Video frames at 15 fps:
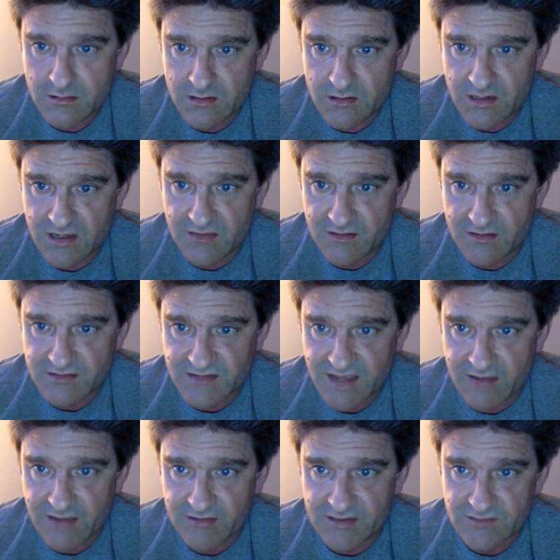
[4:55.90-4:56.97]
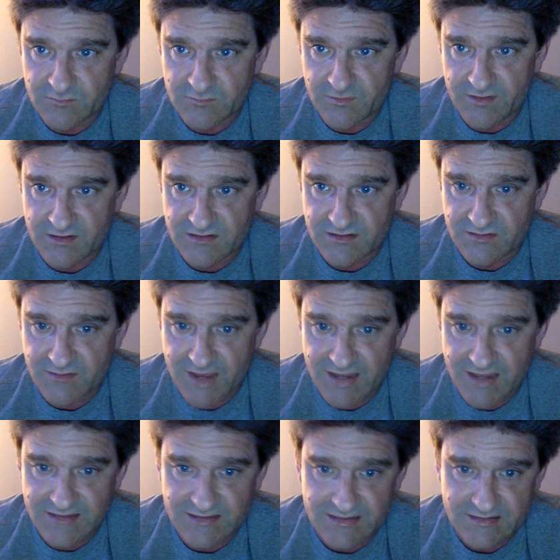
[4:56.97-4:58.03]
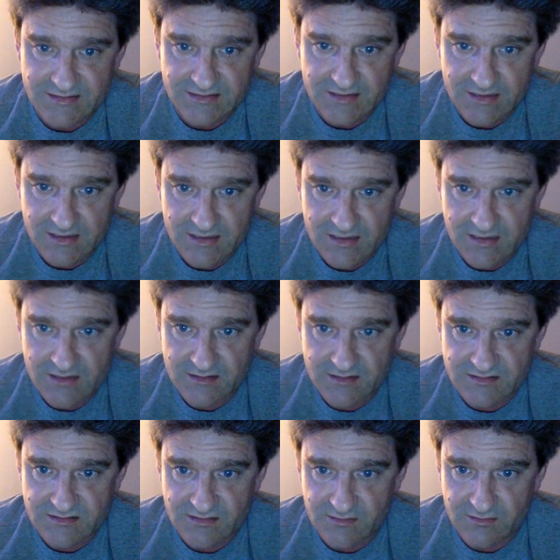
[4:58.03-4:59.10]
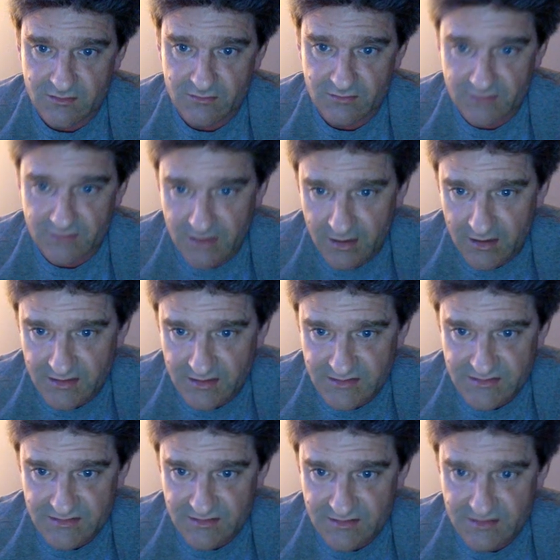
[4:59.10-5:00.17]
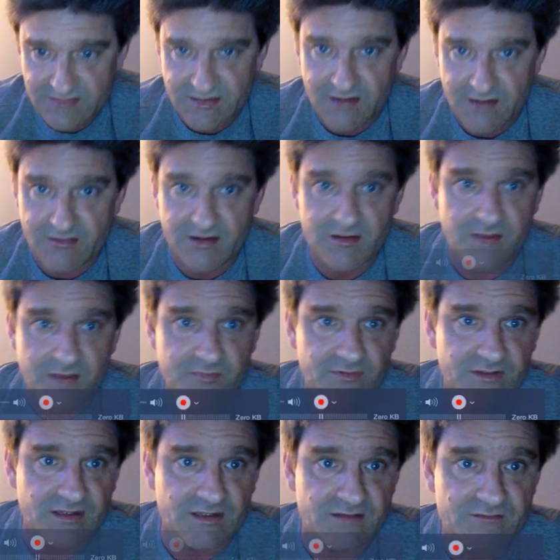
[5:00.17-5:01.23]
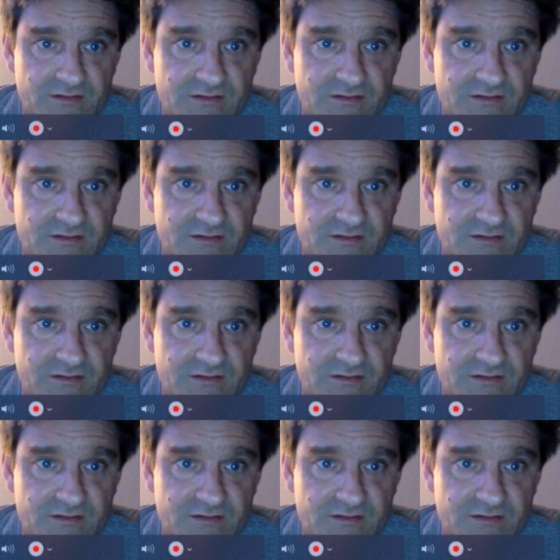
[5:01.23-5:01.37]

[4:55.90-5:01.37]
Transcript: and there's Al Kiswa, there's Damascus. This is the Golan Heights in this area, I believe.